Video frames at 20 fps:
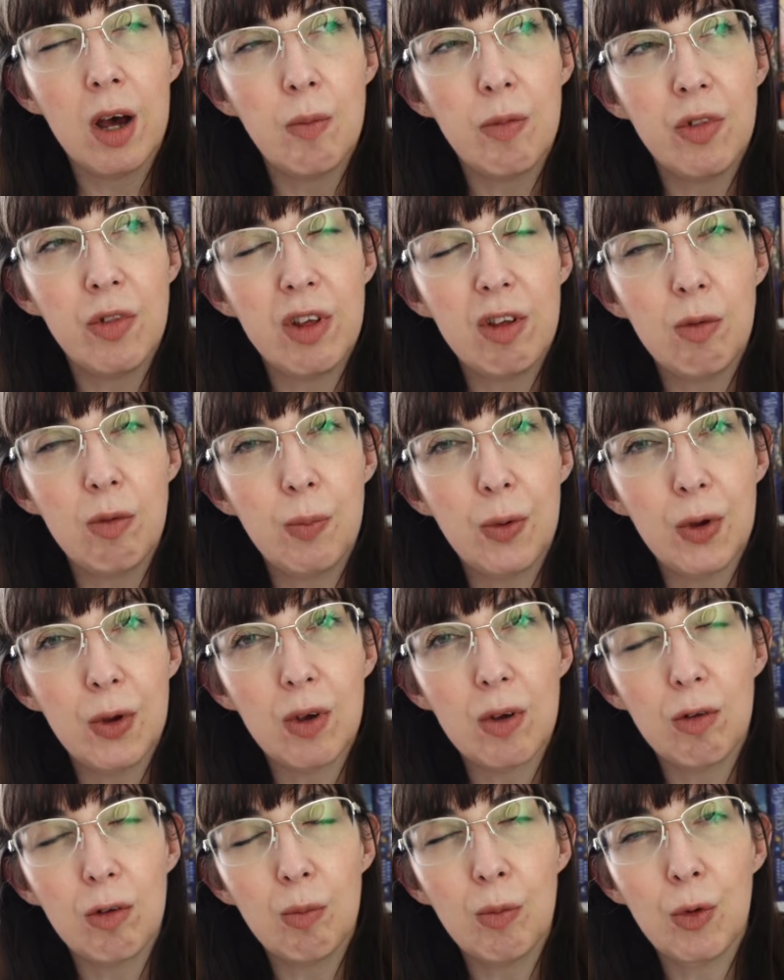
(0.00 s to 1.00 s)
This
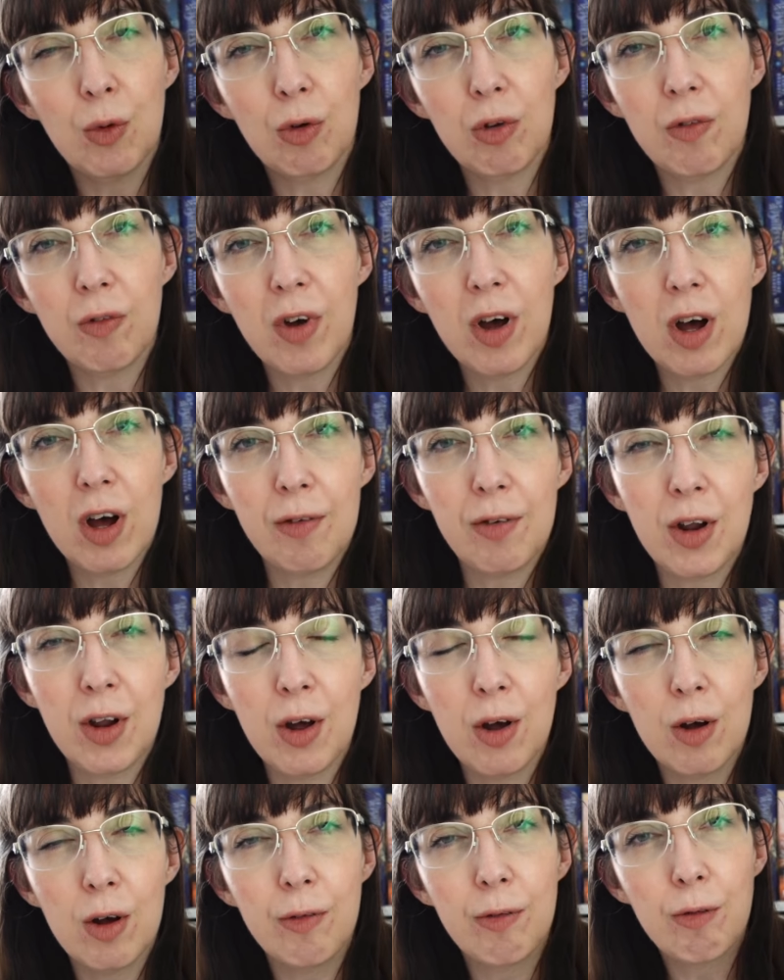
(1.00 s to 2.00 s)
book is more sort of half and
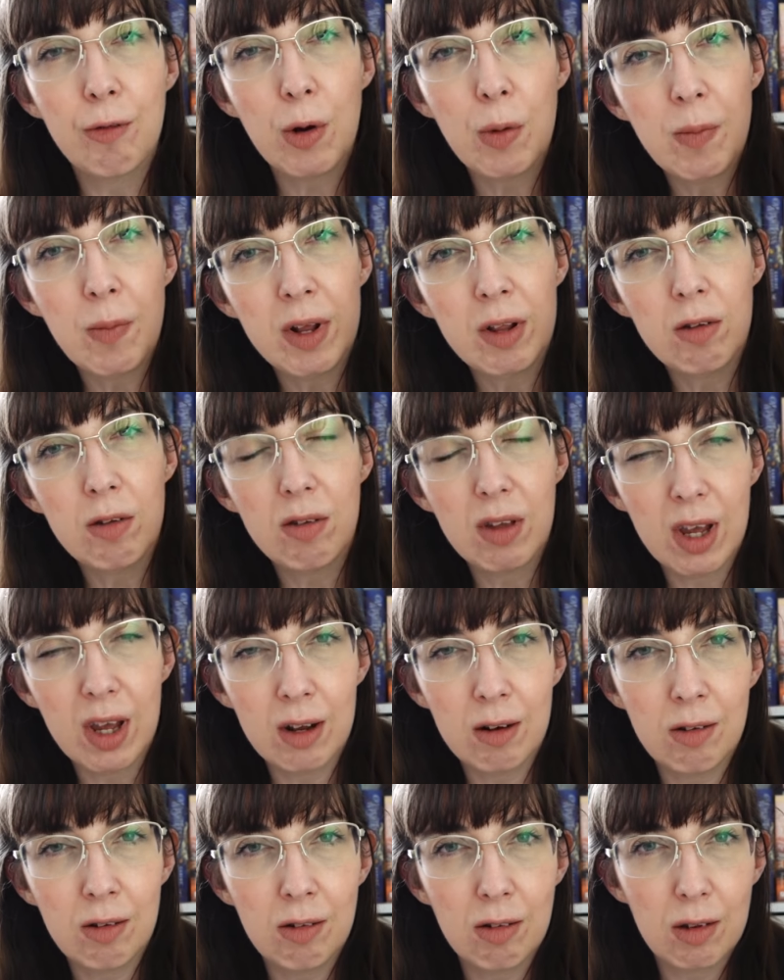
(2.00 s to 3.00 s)
half romance
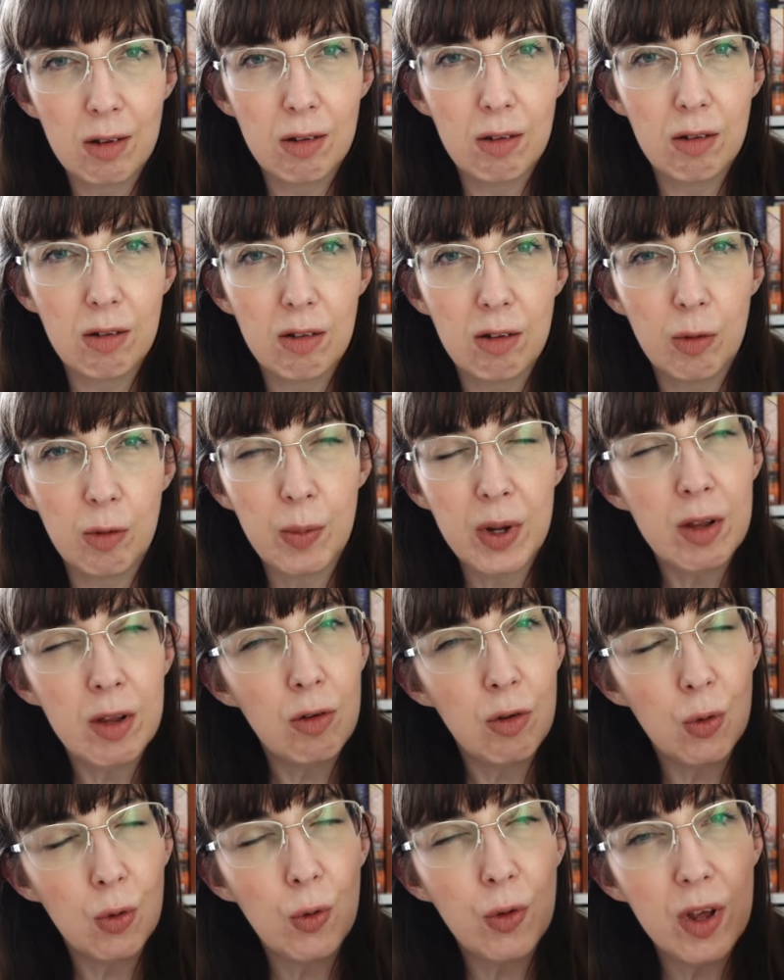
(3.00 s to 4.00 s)
and
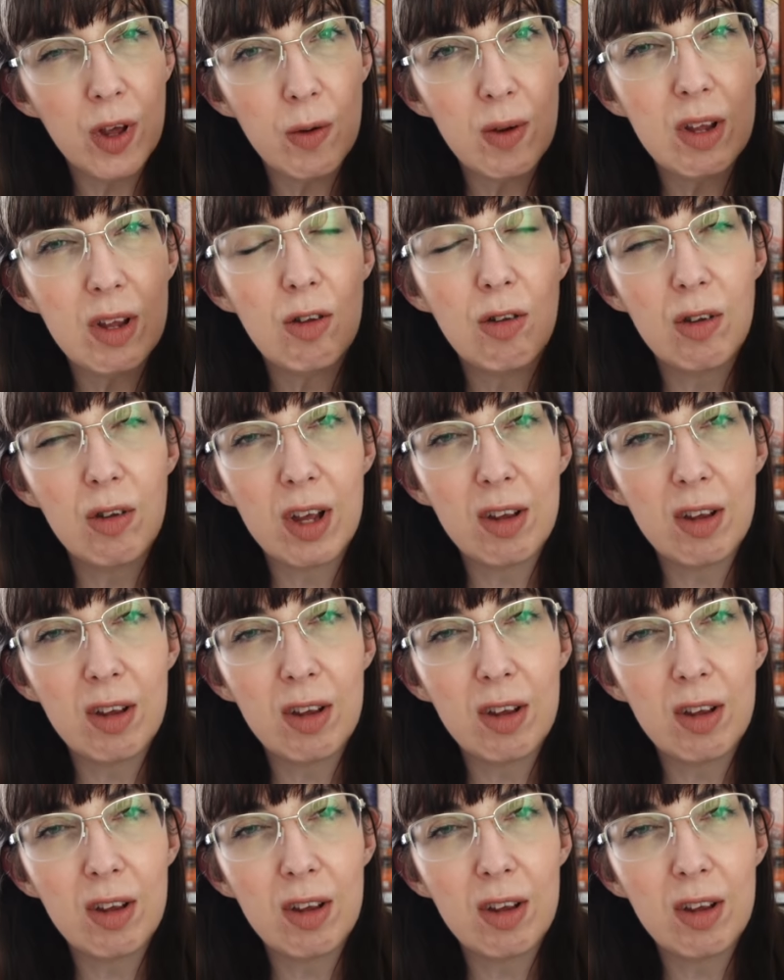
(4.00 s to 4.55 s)
suspense, although it's,